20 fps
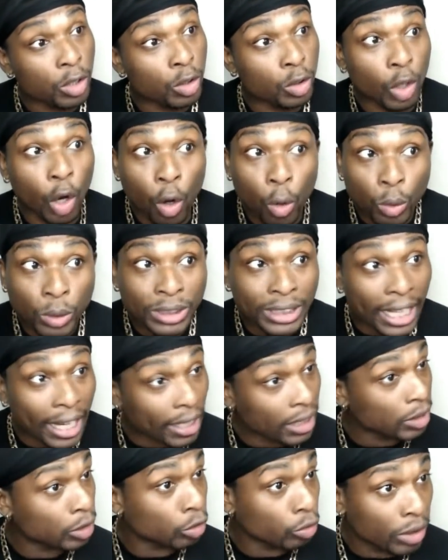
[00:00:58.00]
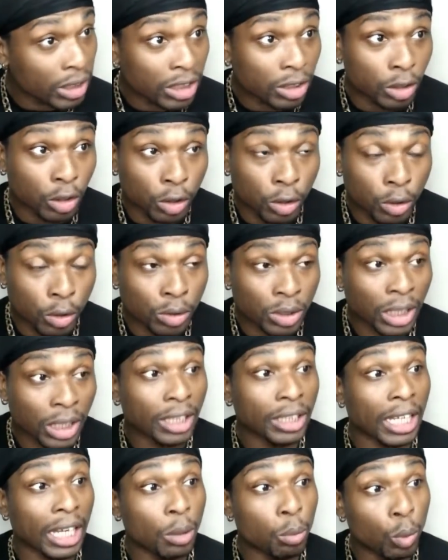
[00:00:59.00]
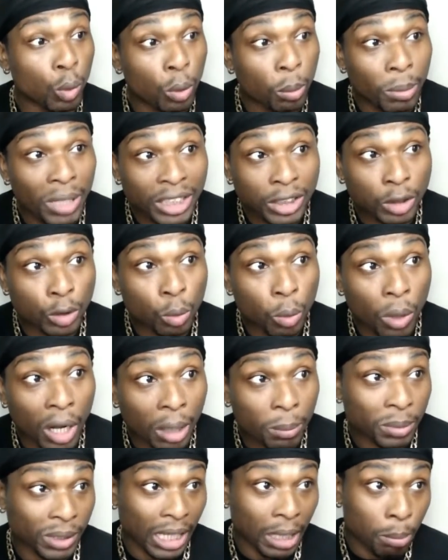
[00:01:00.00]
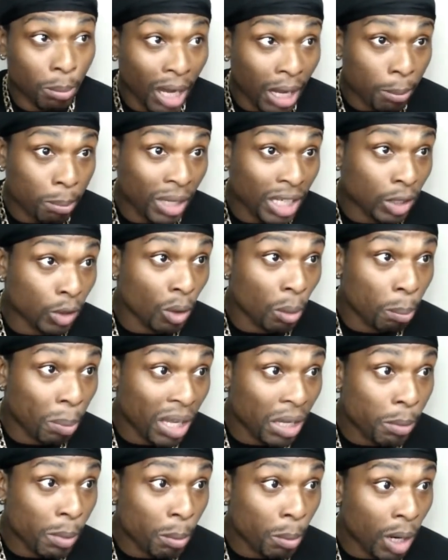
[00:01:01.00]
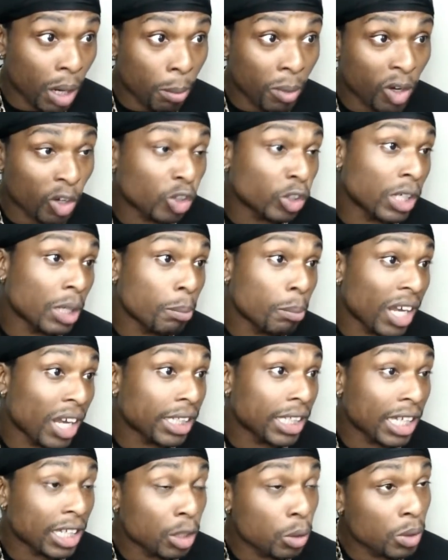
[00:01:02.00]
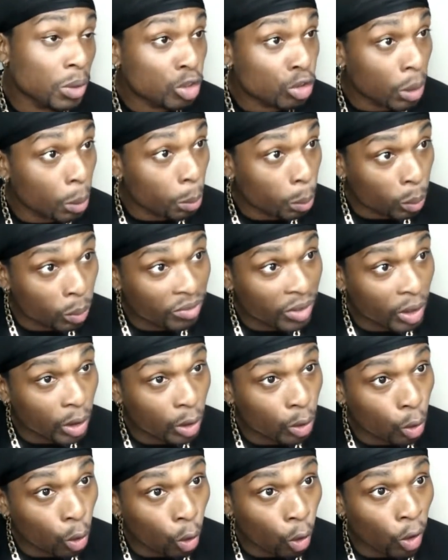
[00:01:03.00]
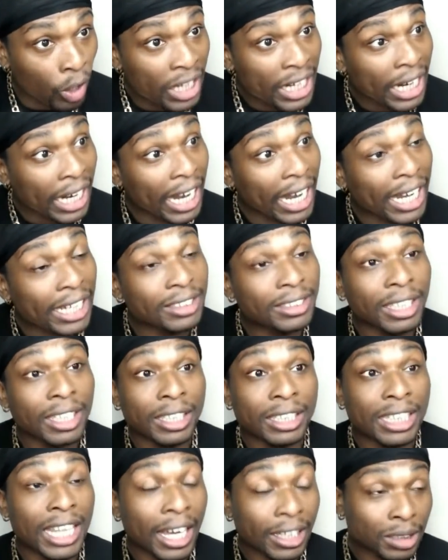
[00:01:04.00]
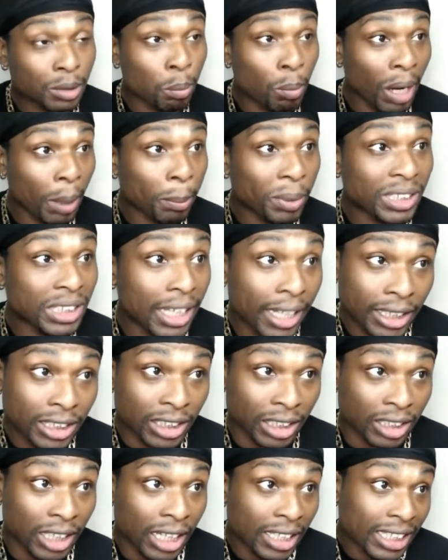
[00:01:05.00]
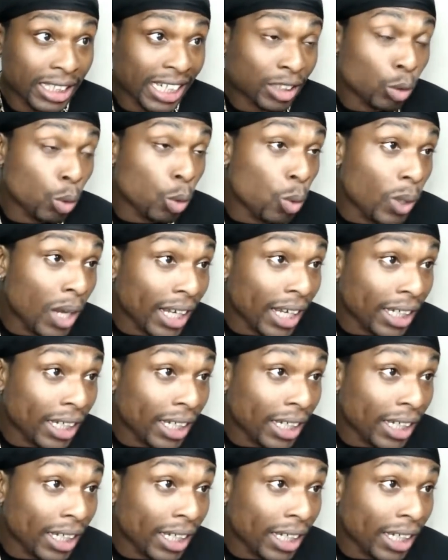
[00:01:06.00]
don't date street dudes. They will mess you up. They might make you a baby mama, or they might get you in trouble with the law. And that's my protection. That's all I